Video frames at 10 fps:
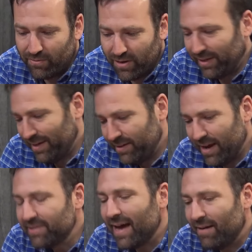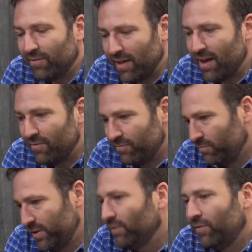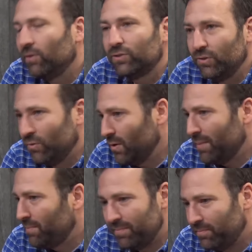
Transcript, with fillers: really does have a lot of real folks who grew up